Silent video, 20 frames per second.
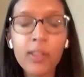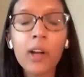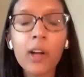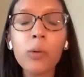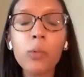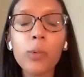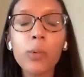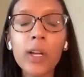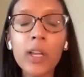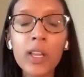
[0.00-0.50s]

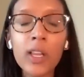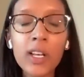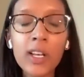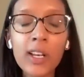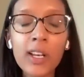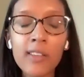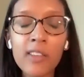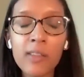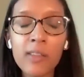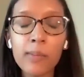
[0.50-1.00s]
there really
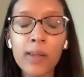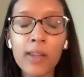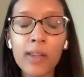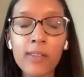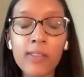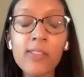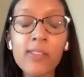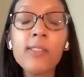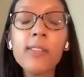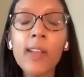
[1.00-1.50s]
needs to
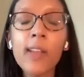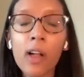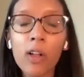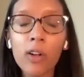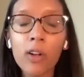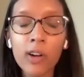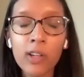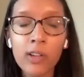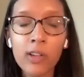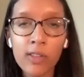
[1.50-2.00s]
be
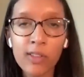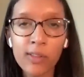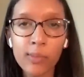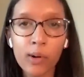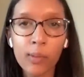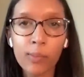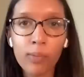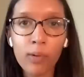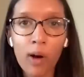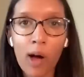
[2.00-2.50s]
stellar
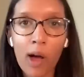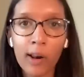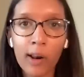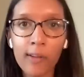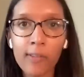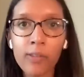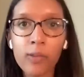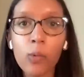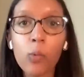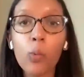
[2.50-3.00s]
usable
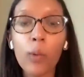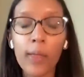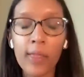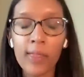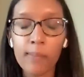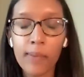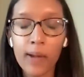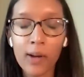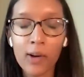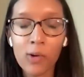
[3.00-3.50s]
products with
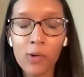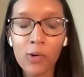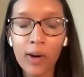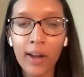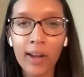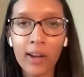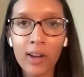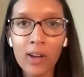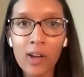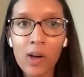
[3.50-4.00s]

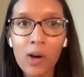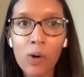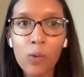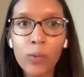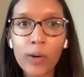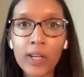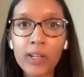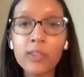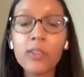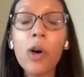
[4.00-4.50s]
Bitcoin.
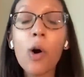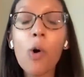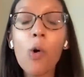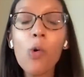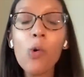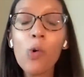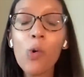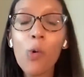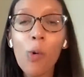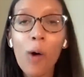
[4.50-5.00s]
We
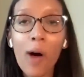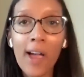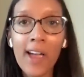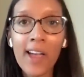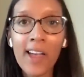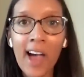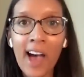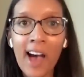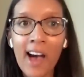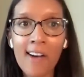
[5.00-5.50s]
don't
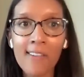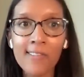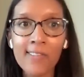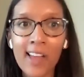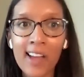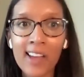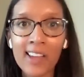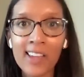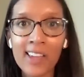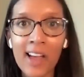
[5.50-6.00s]
quite have
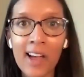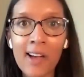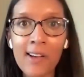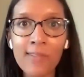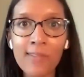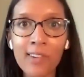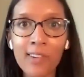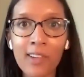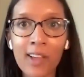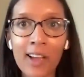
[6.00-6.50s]
that
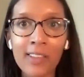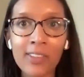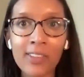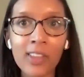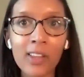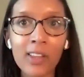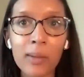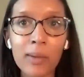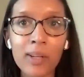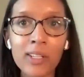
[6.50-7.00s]
yet for like
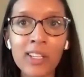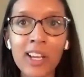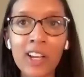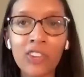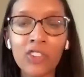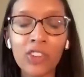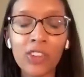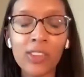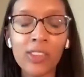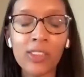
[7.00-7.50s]
the
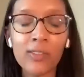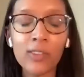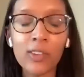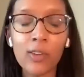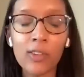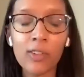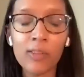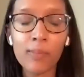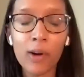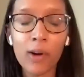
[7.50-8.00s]
limitations of
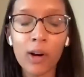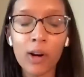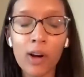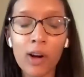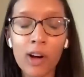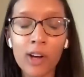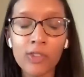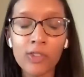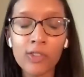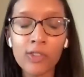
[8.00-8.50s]
no smart
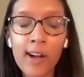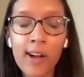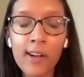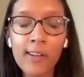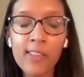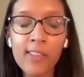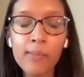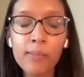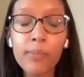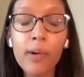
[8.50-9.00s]

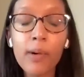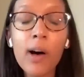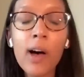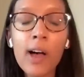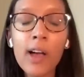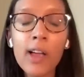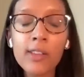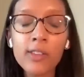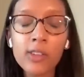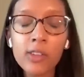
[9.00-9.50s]
contracts,
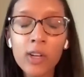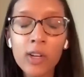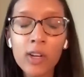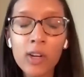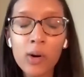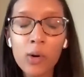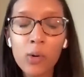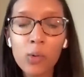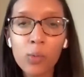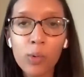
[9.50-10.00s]
but
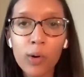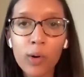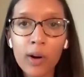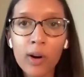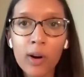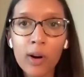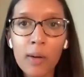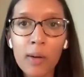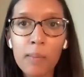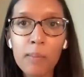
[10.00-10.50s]

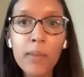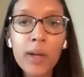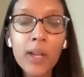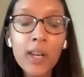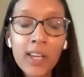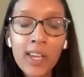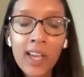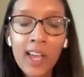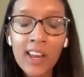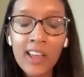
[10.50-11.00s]
we're
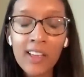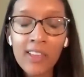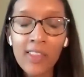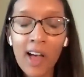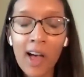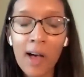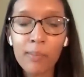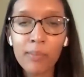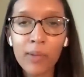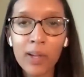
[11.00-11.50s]
mitigating
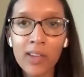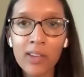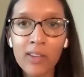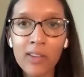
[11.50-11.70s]
that by